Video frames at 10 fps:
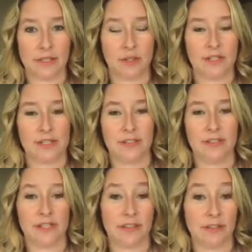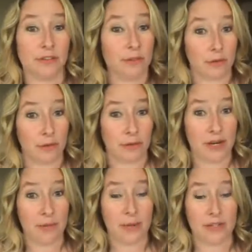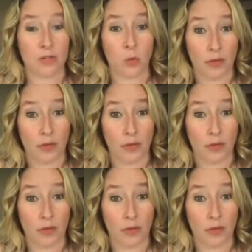increasing your cellular growth rate by